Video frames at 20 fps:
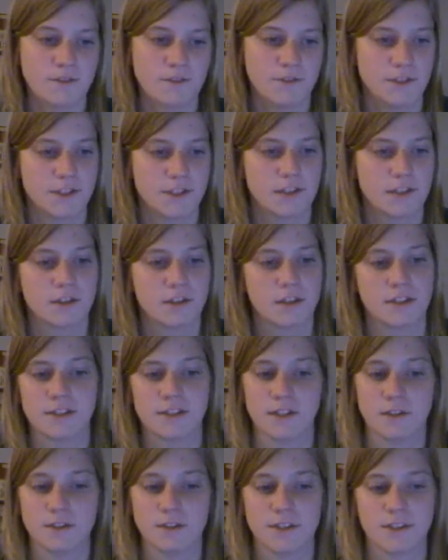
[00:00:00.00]
Physical
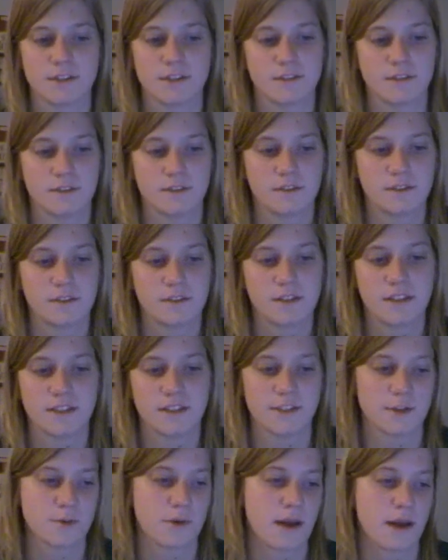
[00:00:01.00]
assault
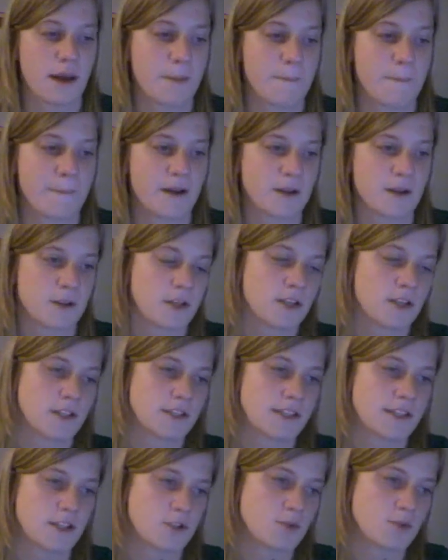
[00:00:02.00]
is a crime.
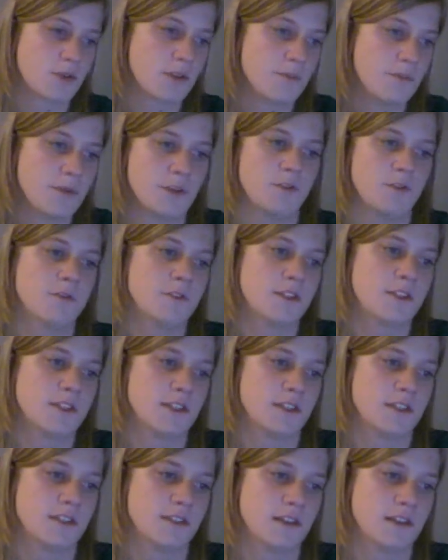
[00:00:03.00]
Sexual abuse